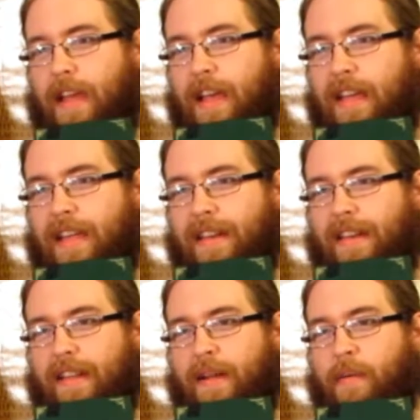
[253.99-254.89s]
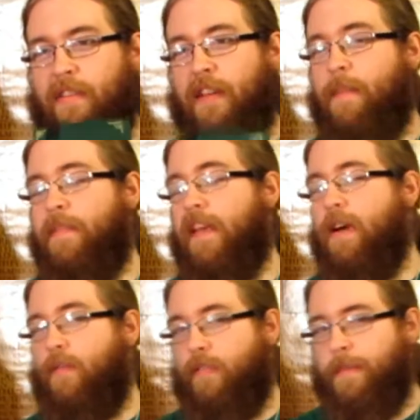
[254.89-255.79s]
and it was an
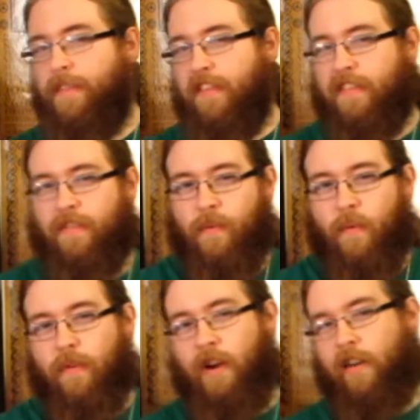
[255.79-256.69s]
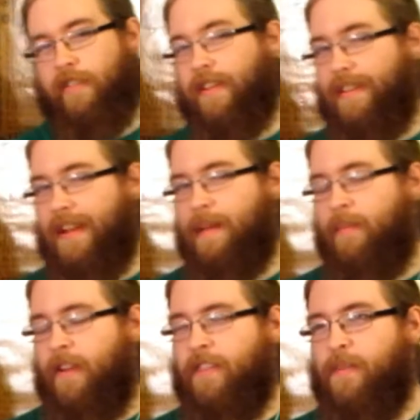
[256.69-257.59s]
upscale from the 64 Ocarina of
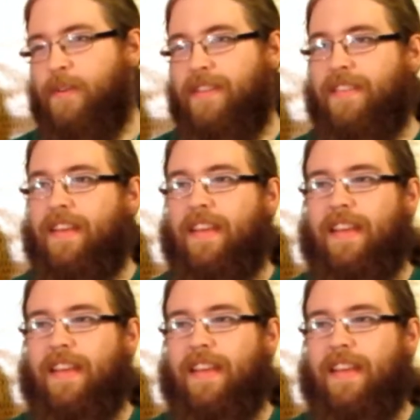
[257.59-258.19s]
Time Lost Woods.